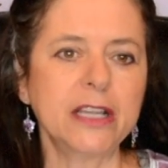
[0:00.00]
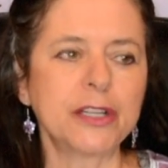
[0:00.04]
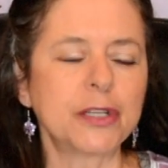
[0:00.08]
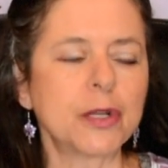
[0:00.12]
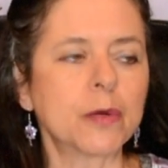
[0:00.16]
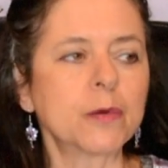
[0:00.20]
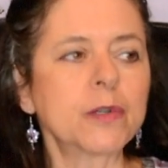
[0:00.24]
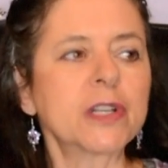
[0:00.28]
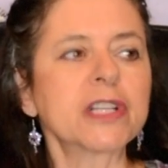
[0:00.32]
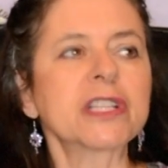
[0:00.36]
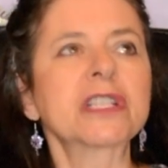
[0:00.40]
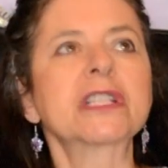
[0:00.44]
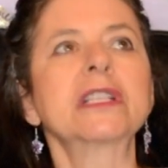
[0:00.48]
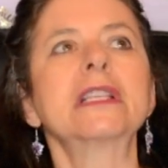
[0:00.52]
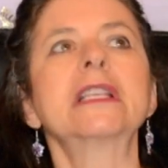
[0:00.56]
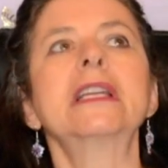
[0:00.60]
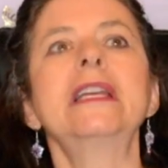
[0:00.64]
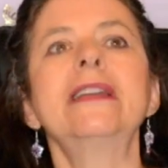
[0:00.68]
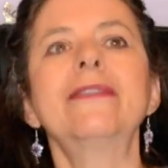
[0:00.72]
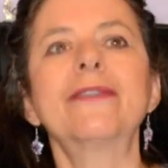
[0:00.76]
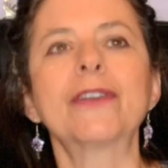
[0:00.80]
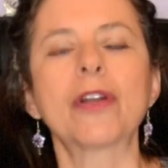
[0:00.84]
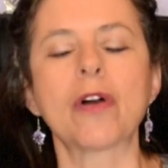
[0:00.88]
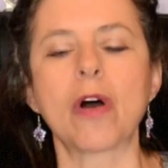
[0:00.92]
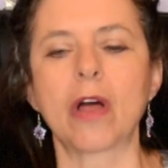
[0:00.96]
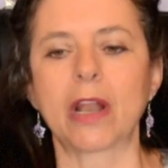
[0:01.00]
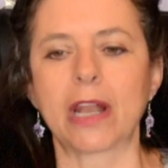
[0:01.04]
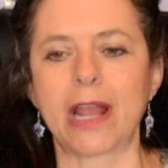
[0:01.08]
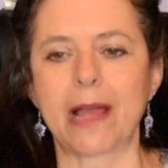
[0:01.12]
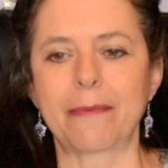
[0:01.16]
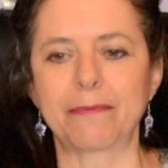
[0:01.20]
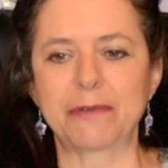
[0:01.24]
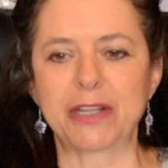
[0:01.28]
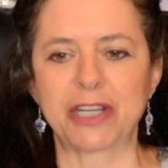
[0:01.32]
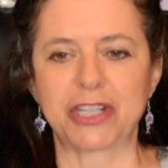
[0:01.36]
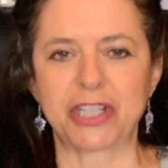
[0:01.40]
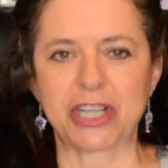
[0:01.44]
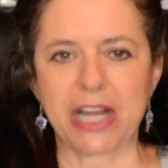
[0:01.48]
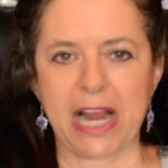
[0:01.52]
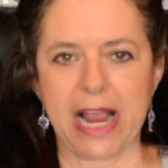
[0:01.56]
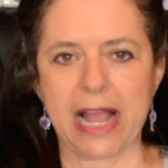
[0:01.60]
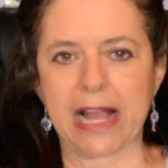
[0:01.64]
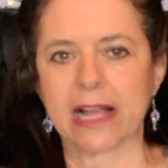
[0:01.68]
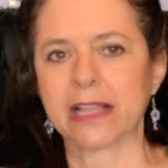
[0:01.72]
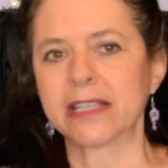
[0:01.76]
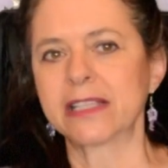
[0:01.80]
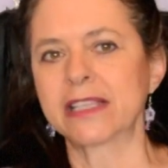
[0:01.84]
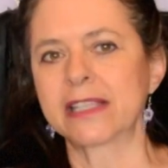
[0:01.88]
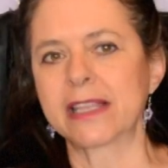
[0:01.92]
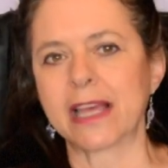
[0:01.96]
Don't just leave it all up to
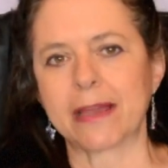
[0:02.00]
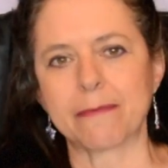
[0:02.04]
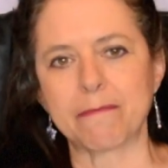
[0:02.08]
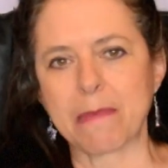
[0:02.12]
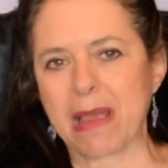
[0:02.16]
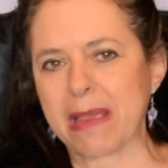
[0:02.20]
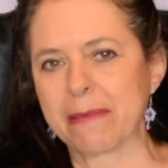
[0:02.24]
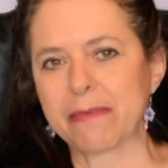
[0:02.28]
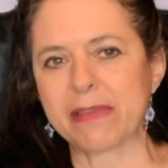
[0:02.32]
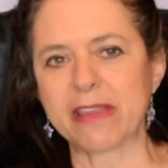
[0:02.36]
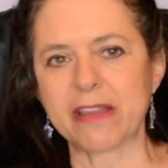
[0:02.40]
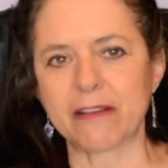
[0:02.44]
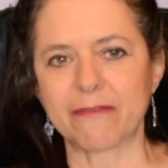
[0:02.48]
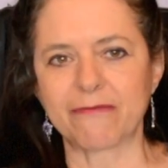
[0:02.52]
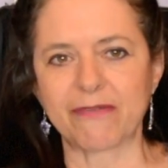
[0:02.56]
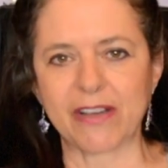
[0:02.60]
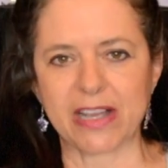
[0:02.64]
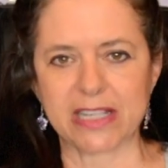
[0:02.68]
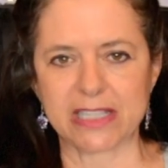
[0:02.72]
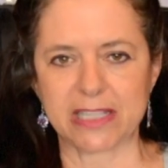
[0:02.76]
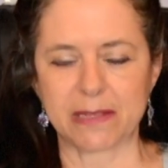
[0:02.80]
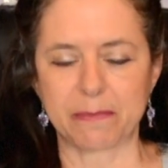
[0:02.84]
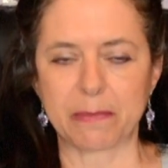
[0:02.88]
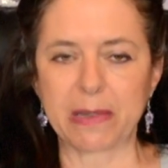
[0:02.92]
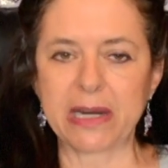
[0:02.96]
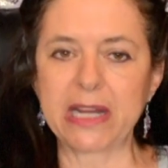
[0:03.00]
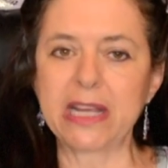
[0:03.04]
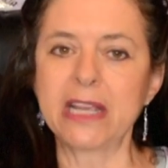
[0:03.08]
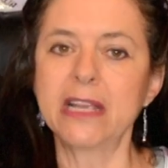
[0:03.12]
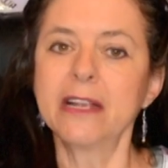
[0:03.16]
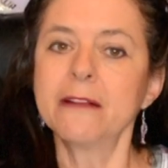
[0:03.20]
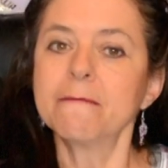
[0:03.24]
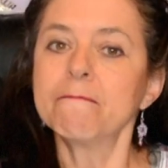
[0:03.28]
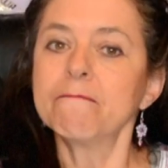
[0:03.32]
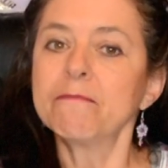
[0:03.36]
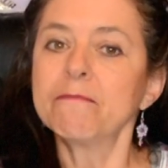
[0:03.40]
chance that maybe they'll find somebody.